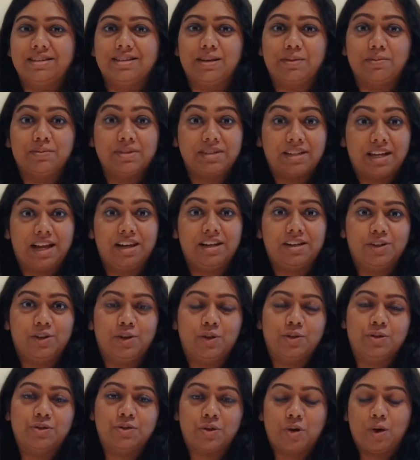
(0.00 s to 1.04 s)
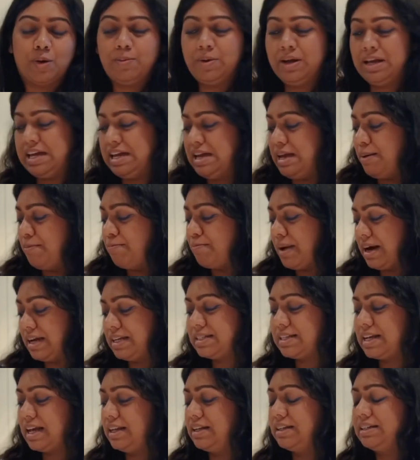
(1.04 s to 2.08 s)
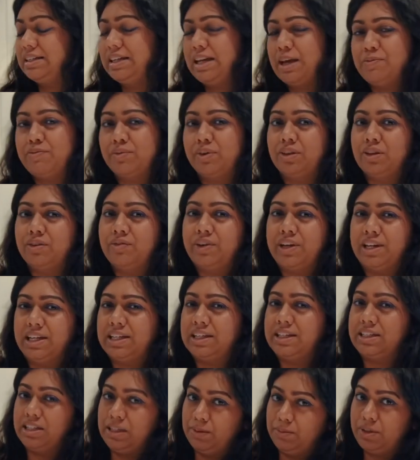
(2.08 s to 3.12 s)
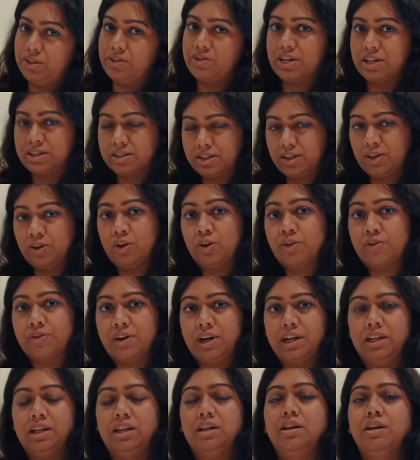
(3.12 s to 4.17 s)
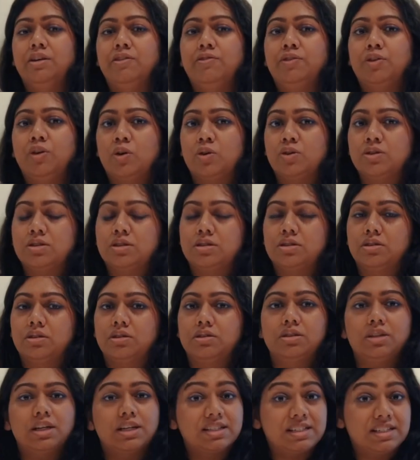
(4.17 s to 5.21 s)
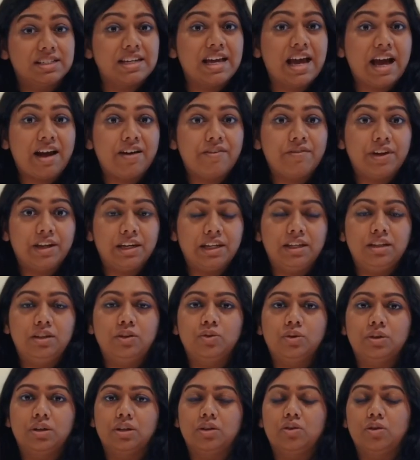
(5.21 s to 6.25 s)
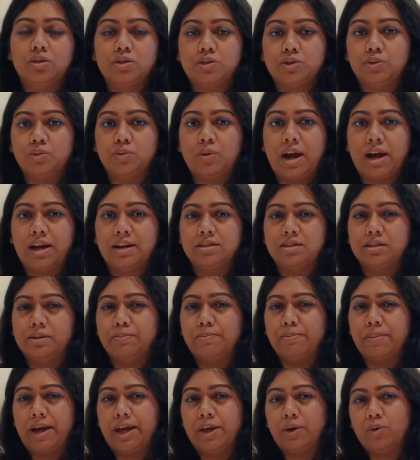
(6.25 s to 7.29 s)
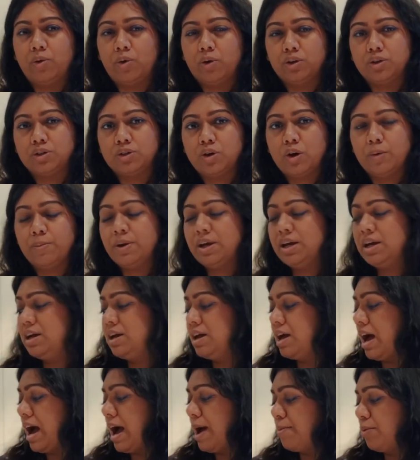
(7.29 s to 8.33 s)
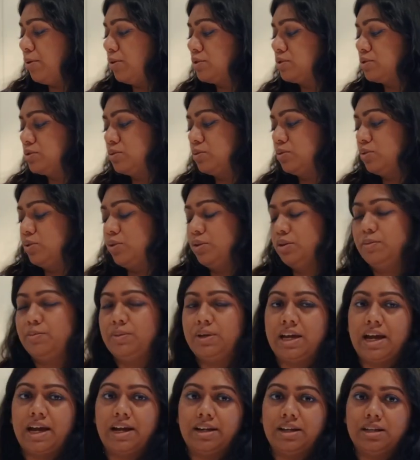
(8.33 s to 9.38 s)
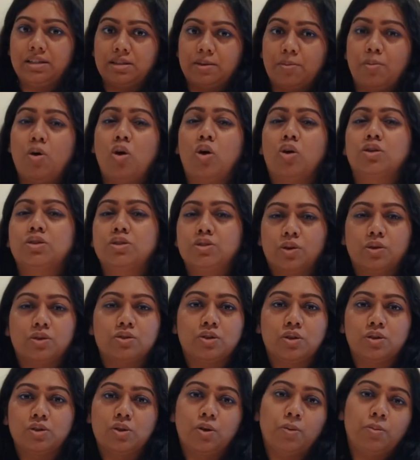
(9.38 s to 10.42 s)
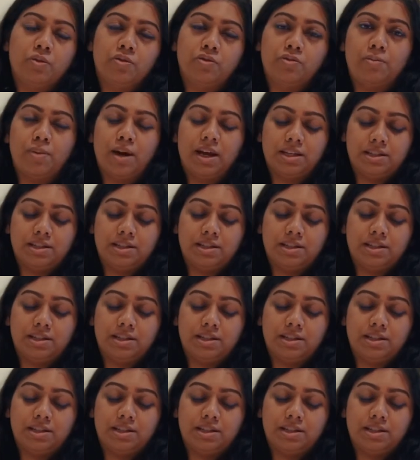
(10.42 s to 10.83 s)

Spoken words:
some salad on top. My salad came with a very creamy dressing already. If yours doesn't have any, you can also add some mayo on top. I'm also going to be adding some hot sauce on top of my